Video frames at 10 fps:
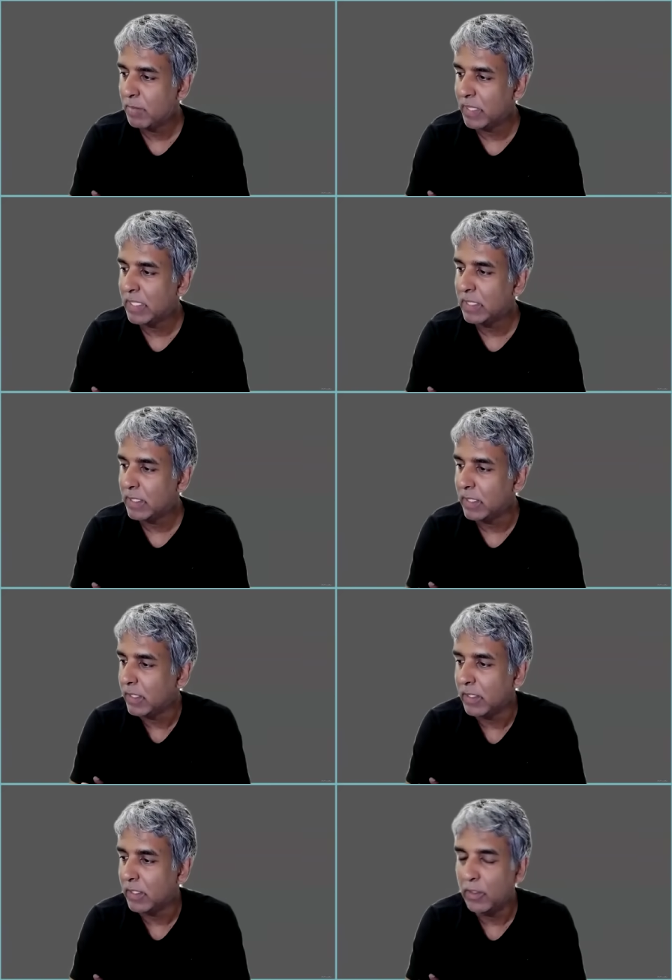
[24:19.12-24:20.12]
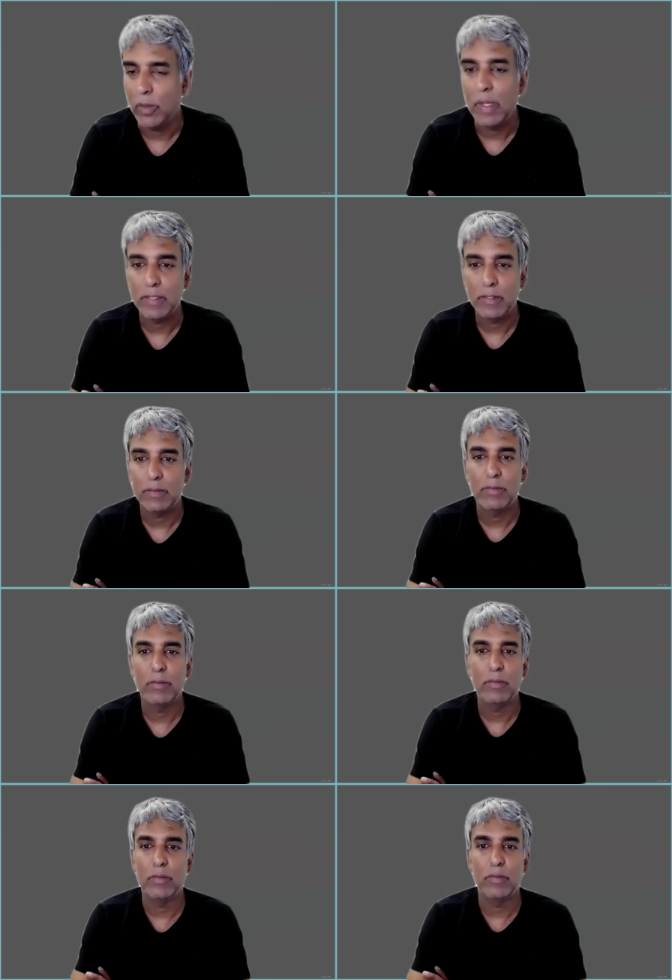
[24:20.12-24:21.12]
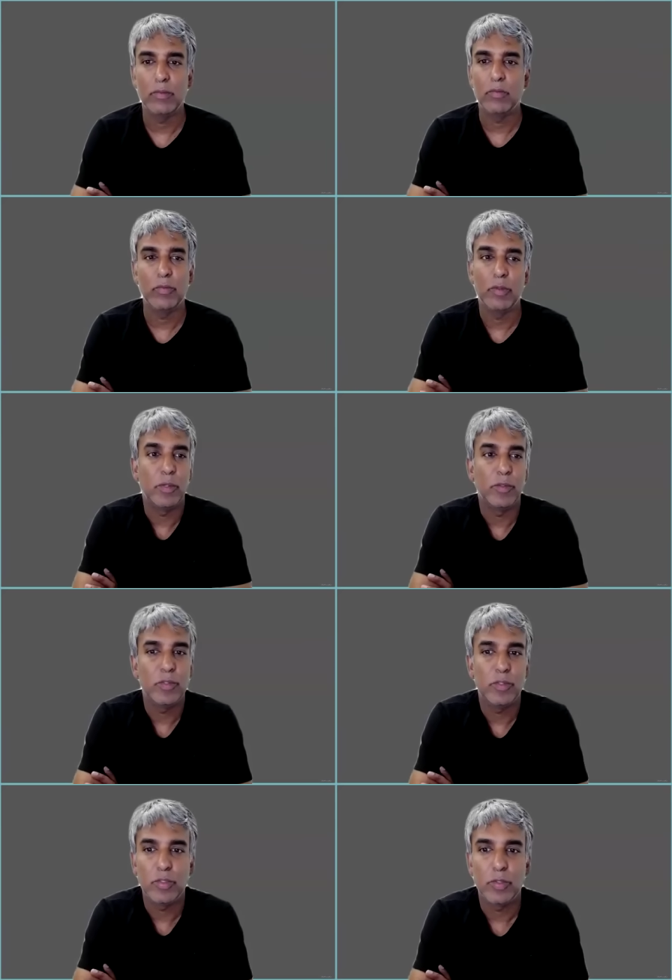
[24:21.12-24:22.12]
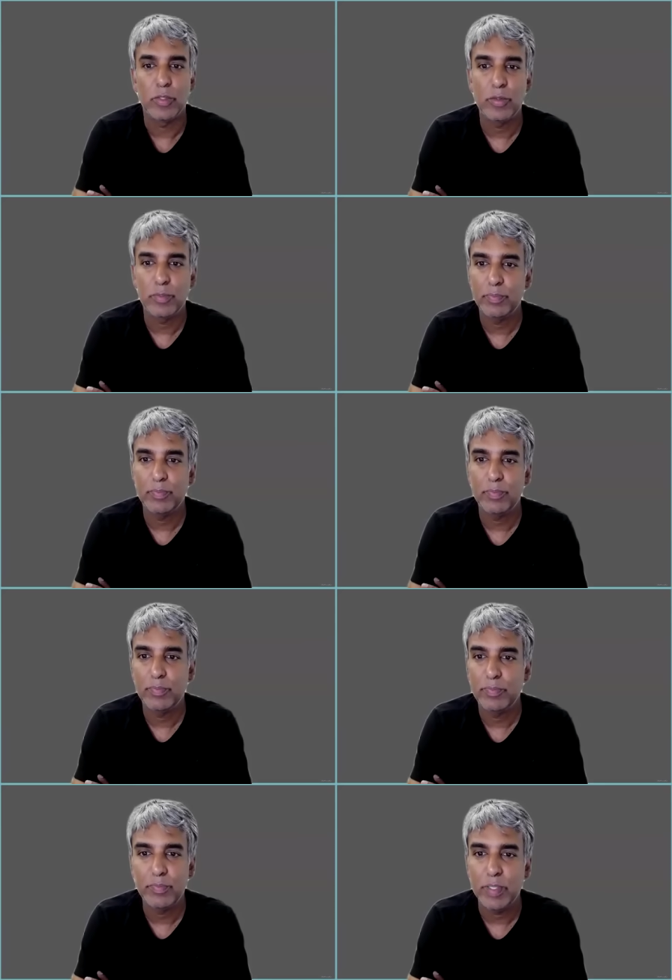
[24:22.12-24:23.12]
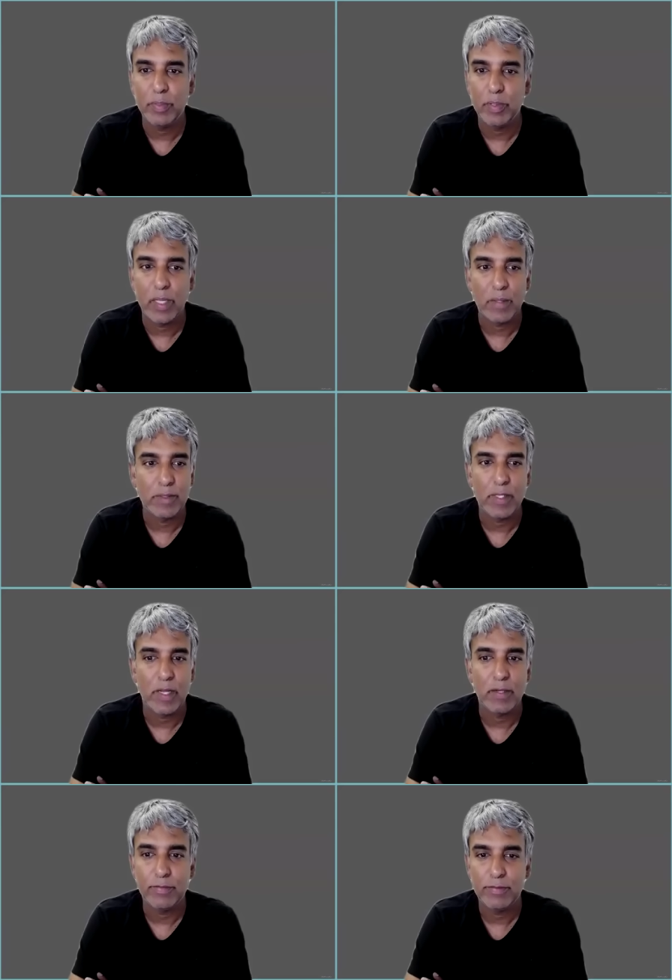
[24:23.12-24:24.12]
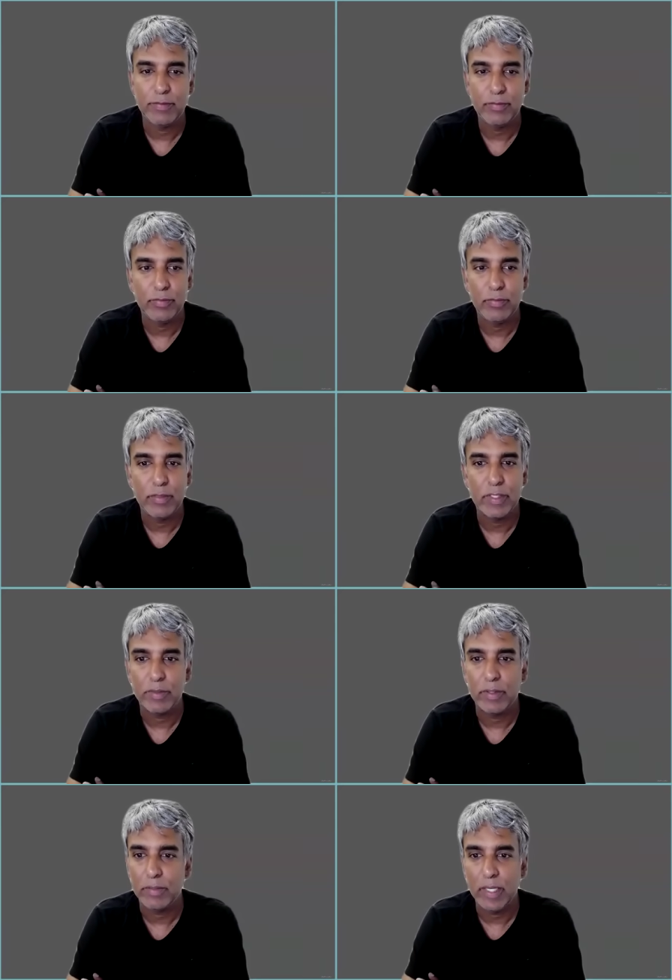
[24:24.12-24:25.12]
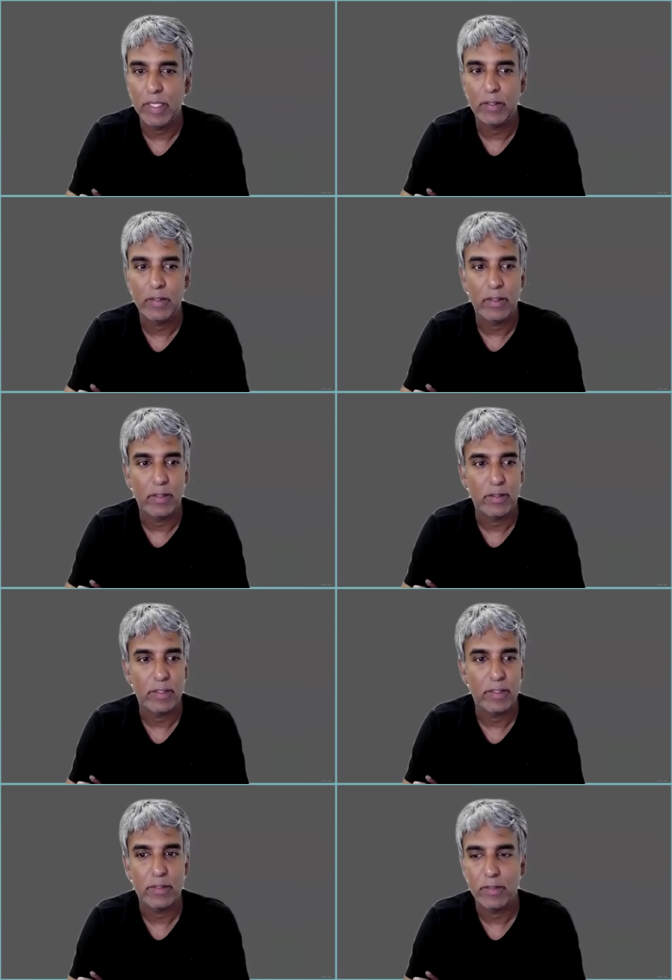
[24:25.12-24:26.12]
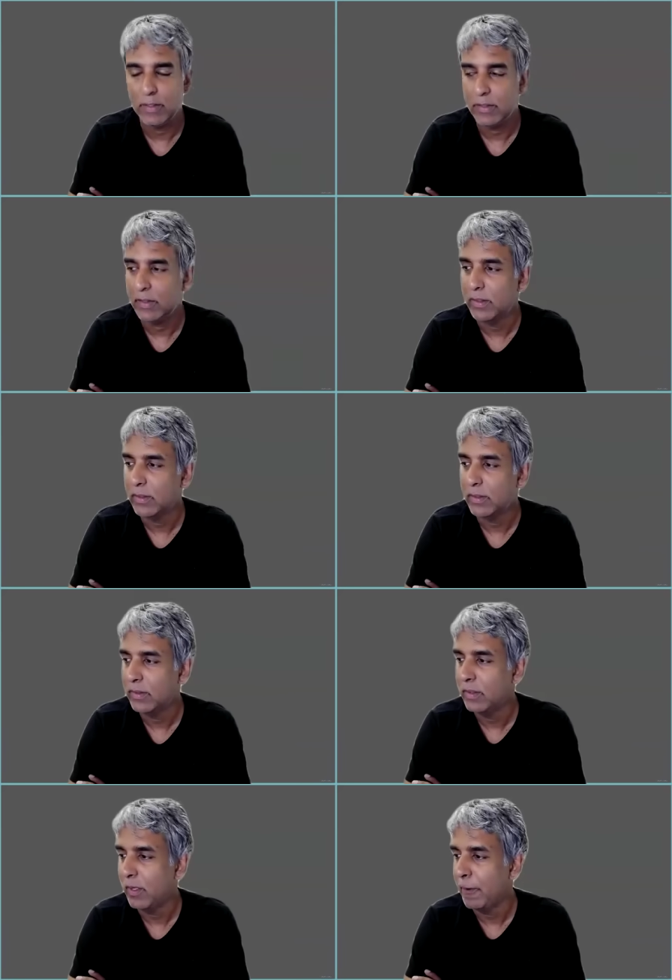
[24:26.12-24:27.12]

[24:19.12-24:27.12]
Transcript: but this city that, has the most Jewish people outside of Israel, right? It's a